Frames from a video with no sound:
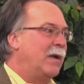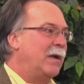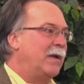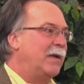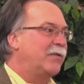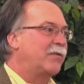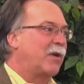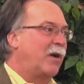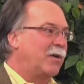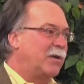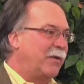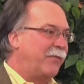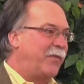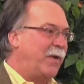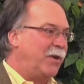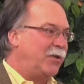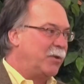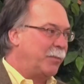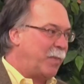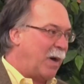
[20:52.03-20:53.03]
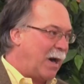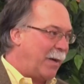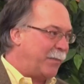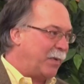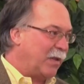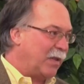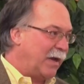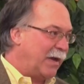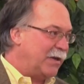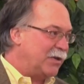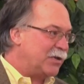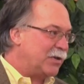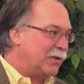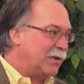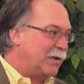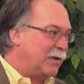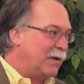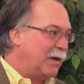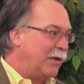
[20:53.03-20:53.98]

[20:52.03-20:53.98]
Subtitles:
it's hard to feed your population.